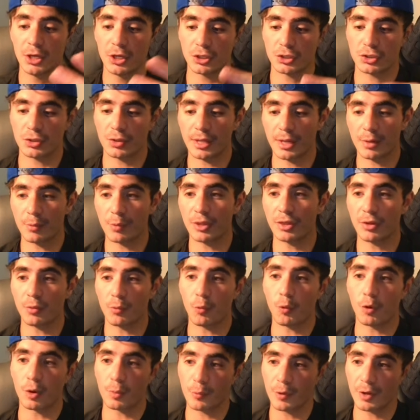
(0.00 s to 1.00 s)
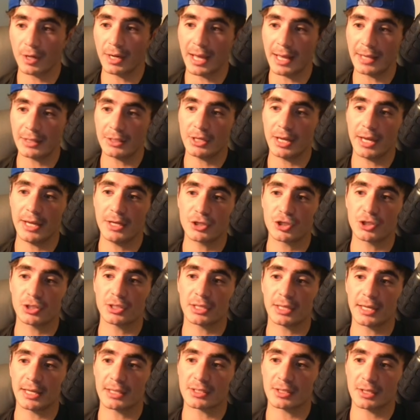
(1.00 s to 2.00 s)
So then when the Warmwind
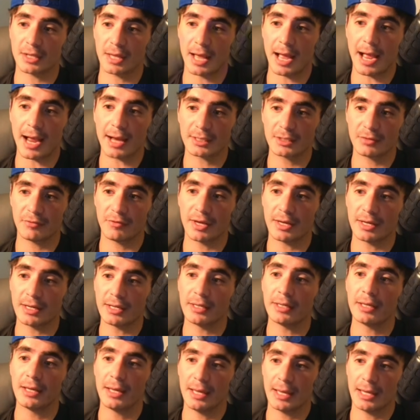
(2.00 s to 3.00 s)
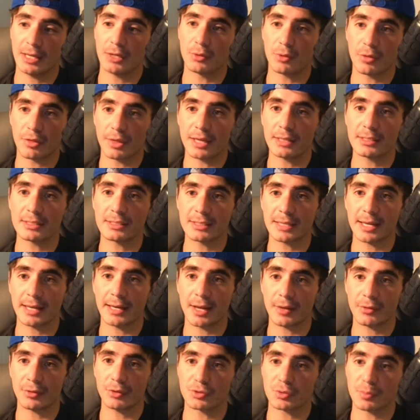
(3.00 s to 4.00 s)
agent gets activated, it'll then send
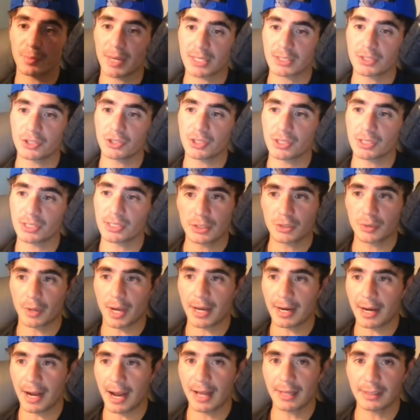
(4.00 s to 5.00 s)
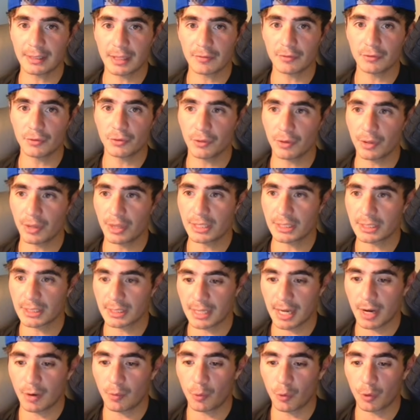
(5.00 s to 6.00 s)
out messages. And so at a high level, this
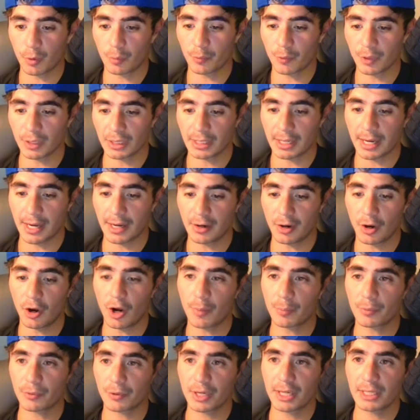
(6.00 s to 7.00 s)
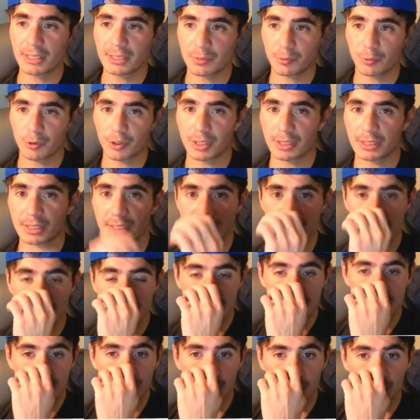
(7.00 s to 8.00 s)
is how Warmwind kind of operates, where it
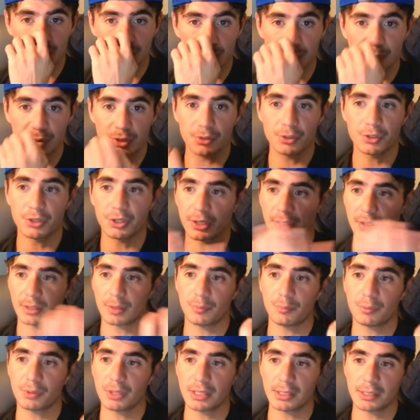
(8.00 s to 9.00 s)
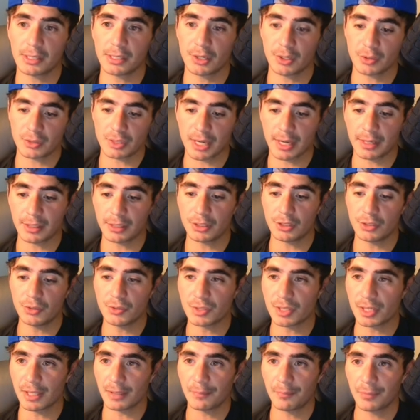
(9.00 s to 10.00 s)
sees its own computer and completely knows how to
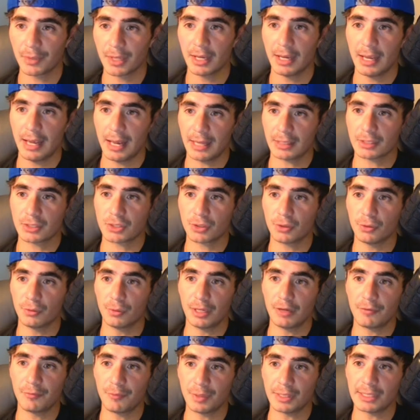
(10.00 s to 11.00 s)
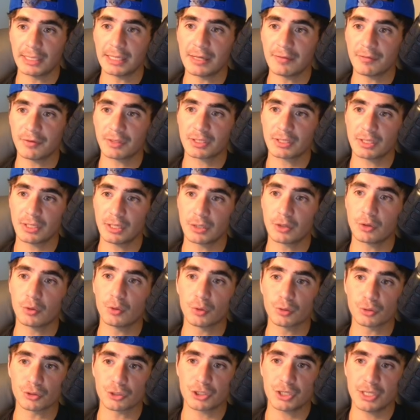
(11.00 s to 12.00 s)
use it. And so if we give it the
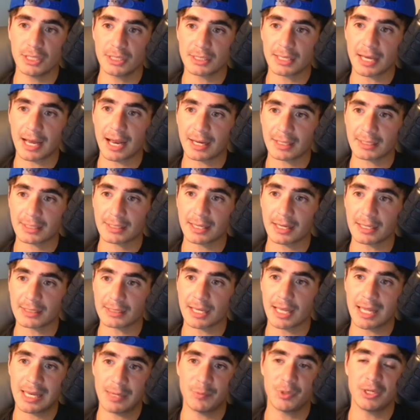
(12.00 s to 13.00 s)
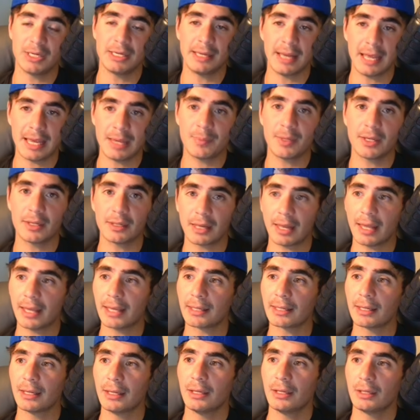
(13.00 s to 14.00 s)
Google Sheets access and we name it
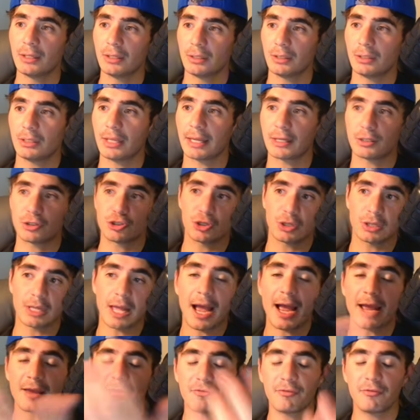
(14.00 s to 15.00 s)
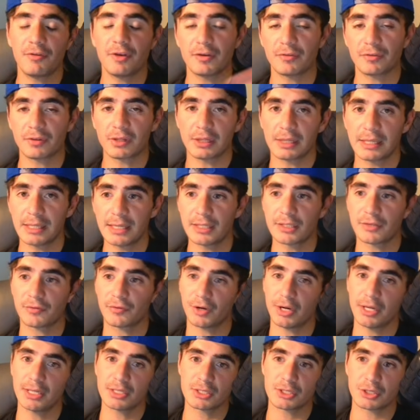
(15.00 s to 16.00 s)
like like July 5th leads
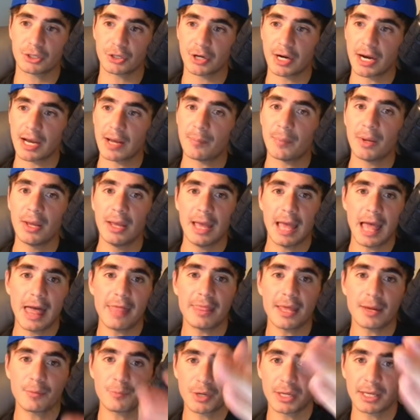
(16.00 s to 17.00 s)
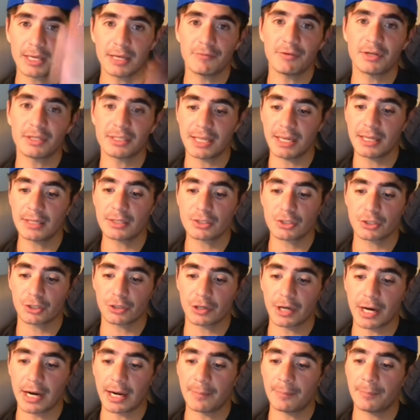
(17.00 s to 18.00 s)
for Instagram, and then we give it to
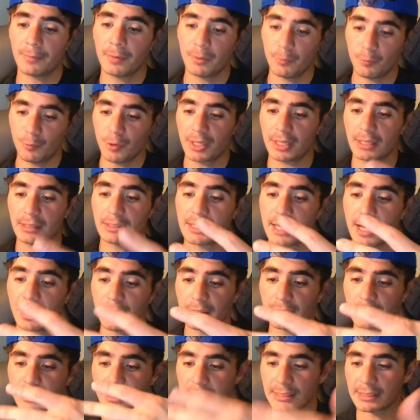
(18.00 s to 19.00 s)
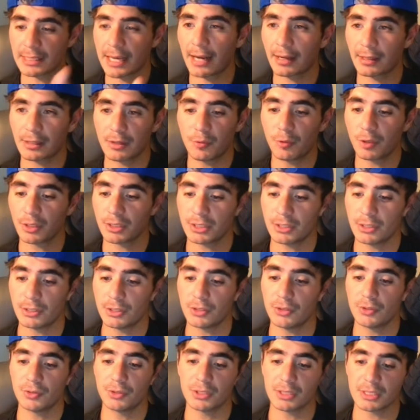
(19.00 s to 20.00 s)
Instagram, we can tell it exactly what to
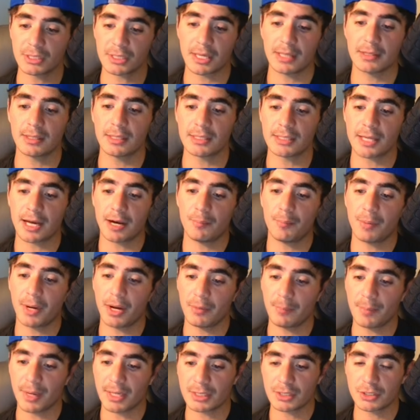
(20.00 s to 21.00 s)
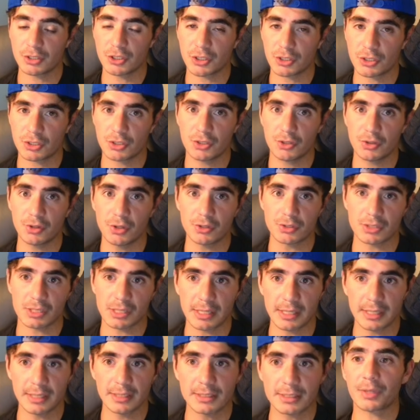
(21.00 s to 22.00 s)
do to send these outbound messages to those
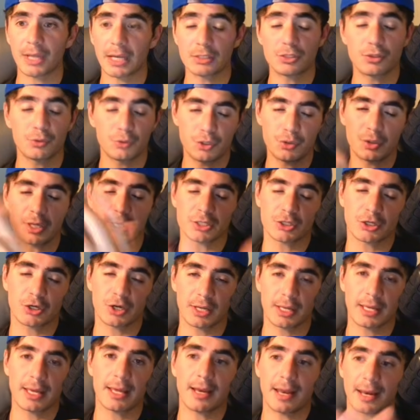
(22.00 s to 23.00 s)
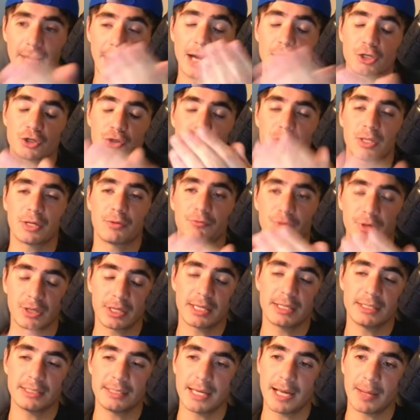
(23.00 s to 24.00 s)
leads. And so you guys are going to get an actually
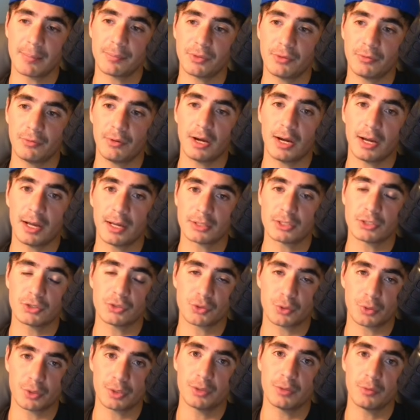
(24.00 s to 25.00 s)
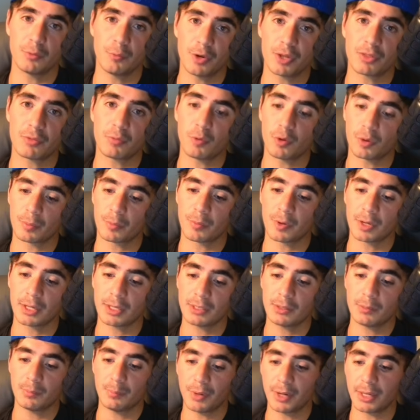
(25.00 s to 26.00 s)
really in-depth tutorial with
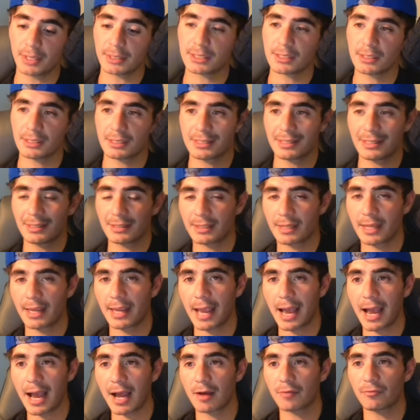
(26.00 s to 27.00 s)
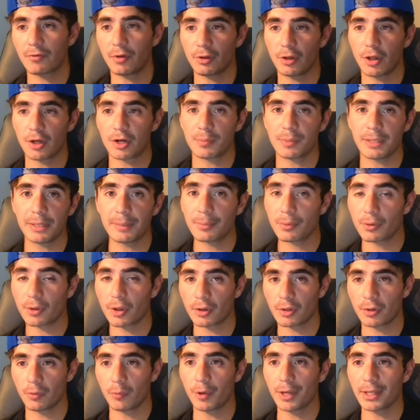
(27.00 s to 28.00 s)
Warmwind, but since they have a lot of people
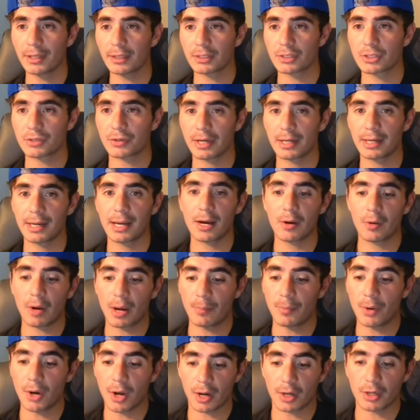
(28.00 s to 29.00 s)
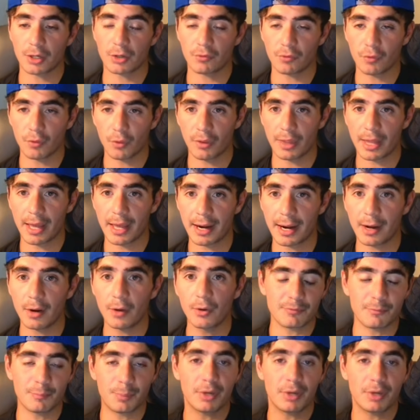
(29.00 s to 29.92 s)
on the waitlist right now, I'm not going to roll that out.